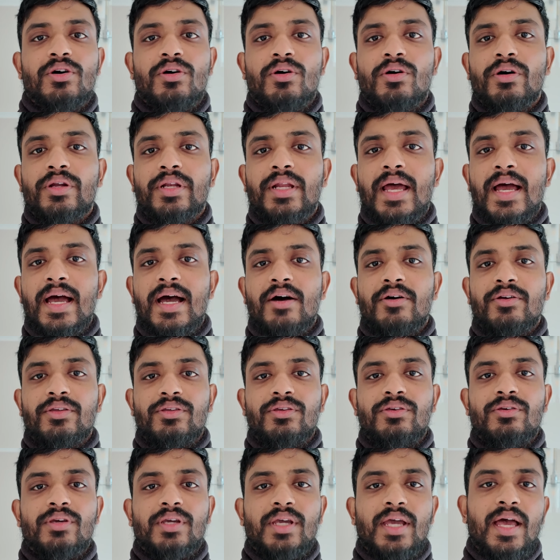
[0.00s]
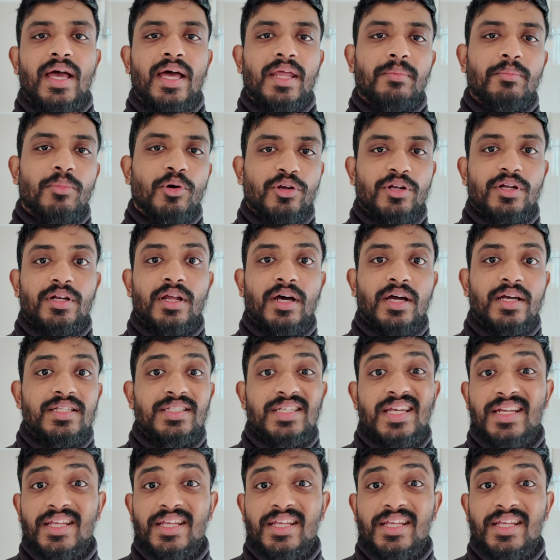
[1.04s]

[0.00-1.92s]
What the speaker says: on how you can modernize